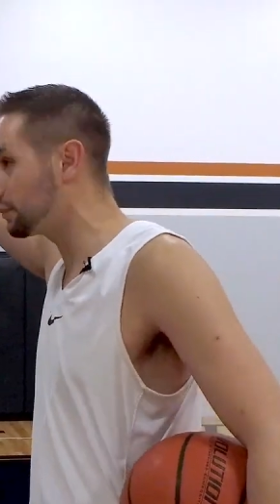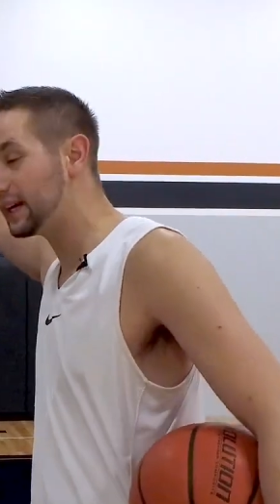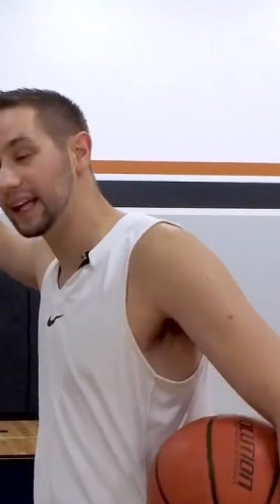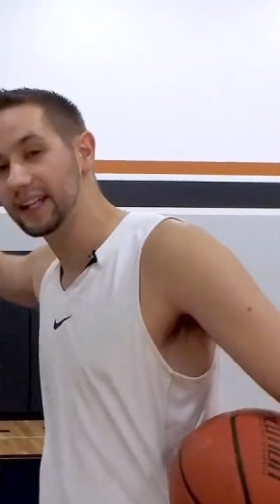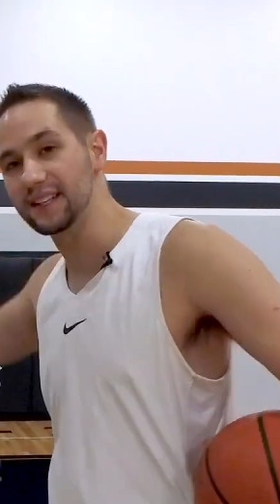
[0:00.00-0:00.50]

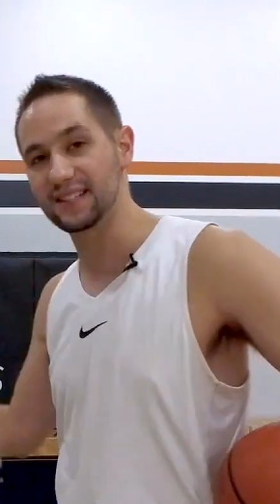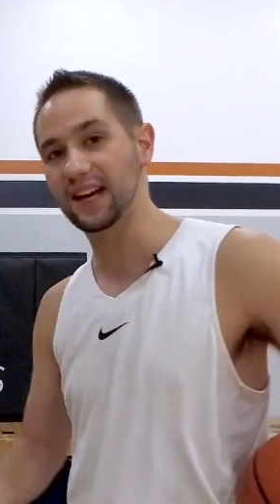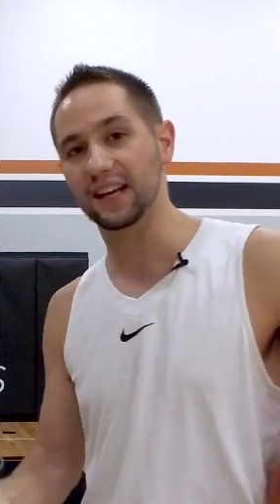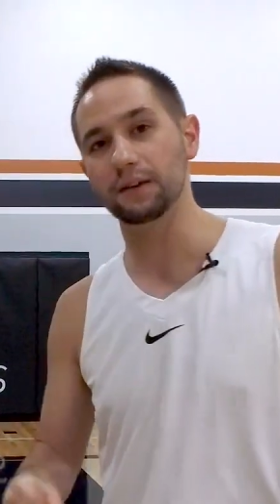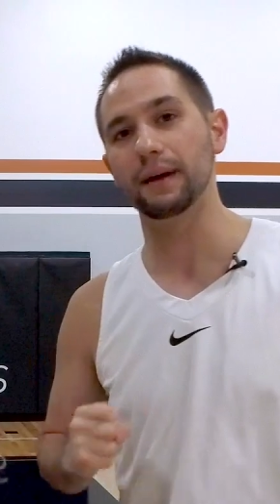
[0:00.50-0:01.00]
bit and then
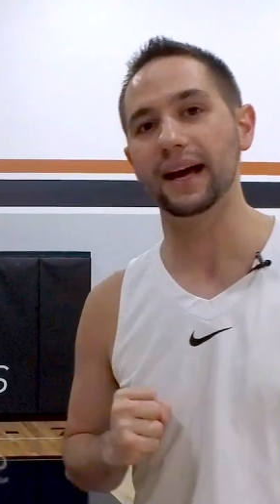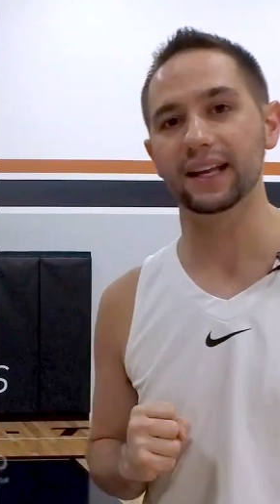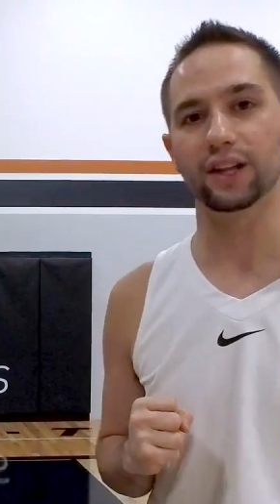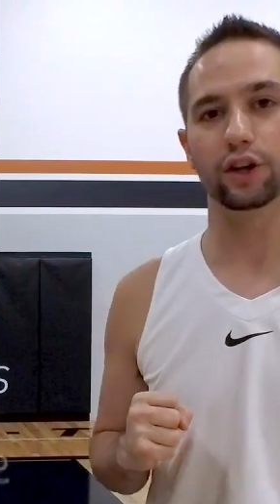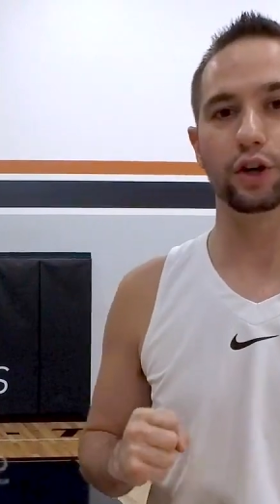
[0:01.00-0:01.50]
sucking back
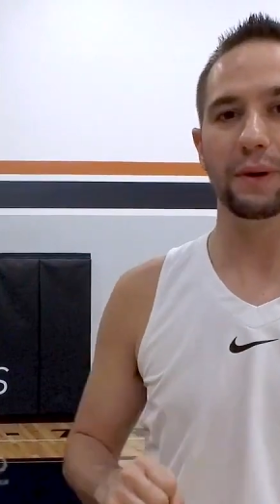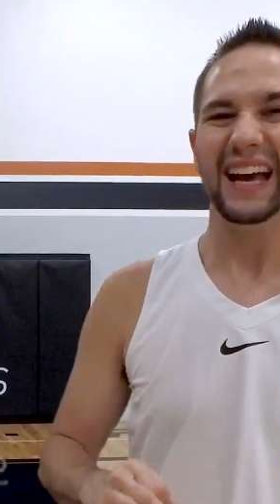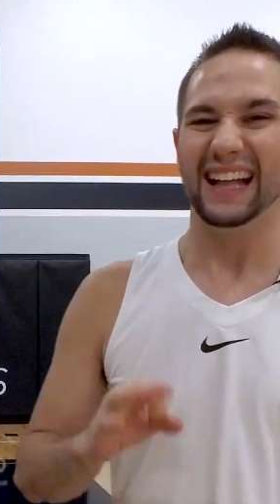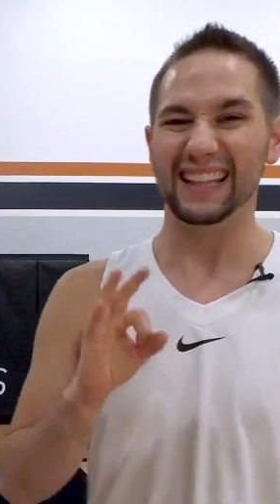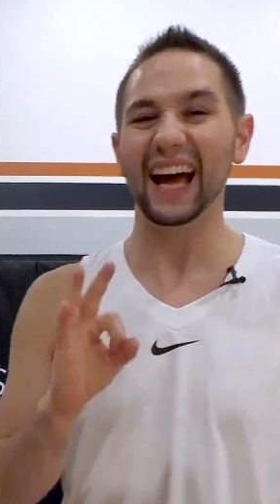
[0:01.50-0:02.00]
into the hoop,
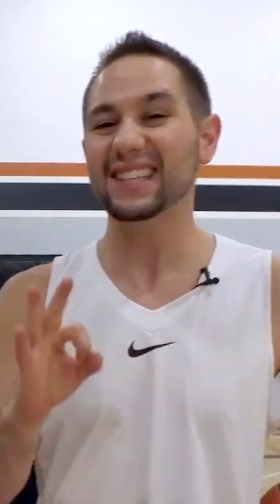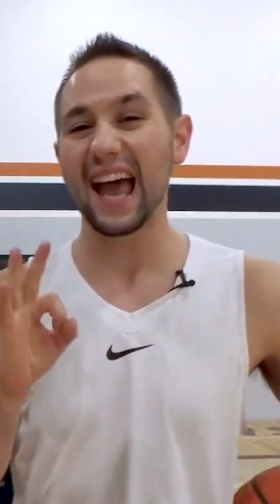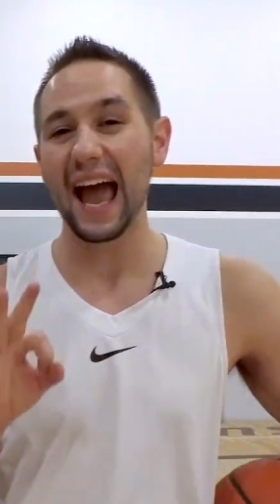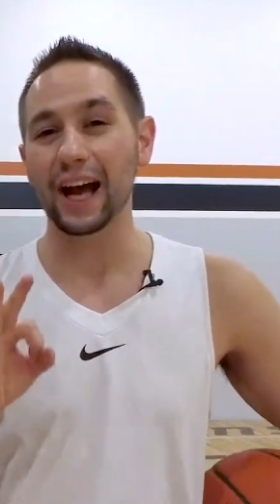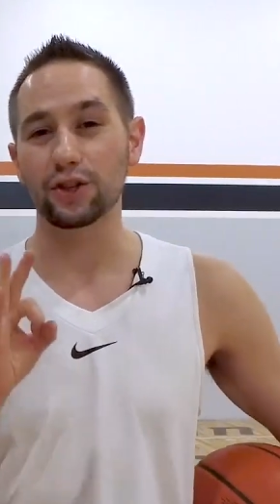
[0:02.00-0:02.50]
that's
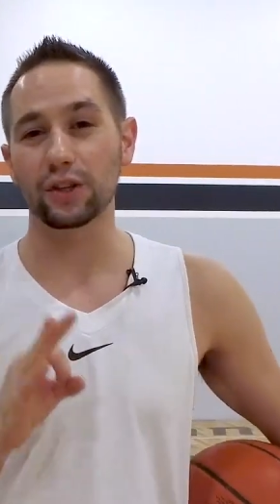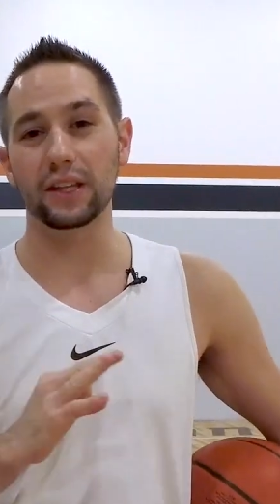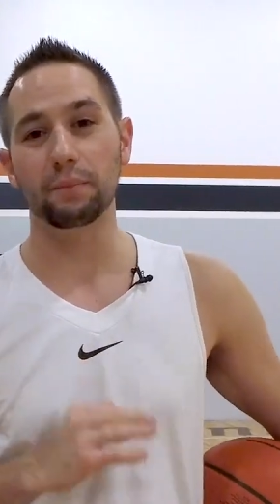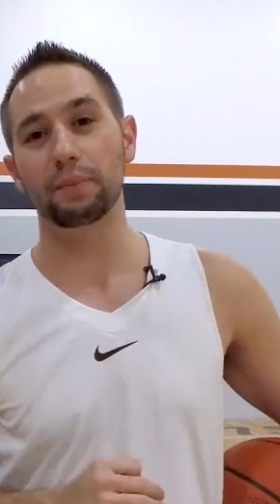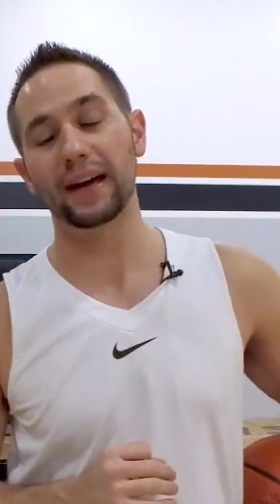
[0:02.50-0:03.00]
actually
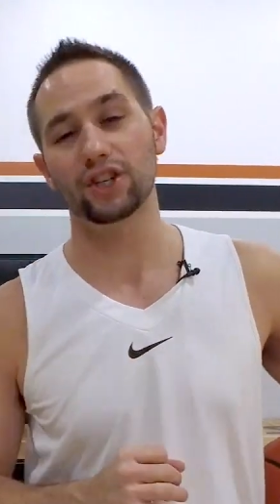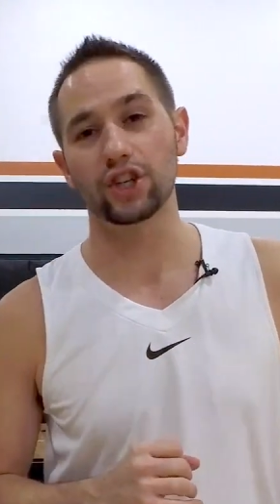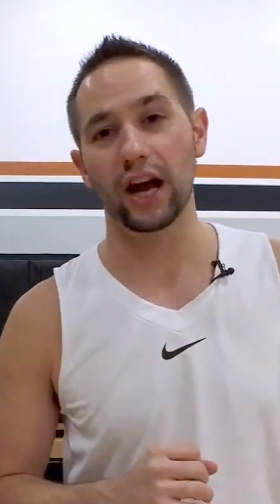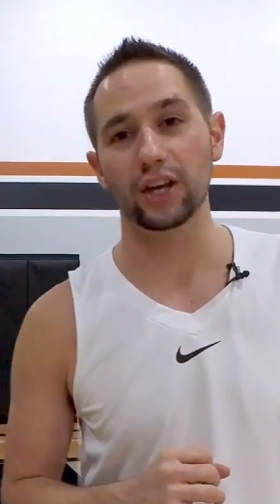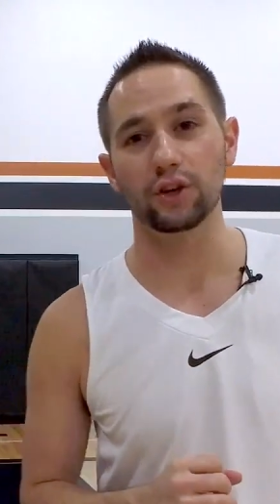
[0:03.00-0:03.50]
the best shot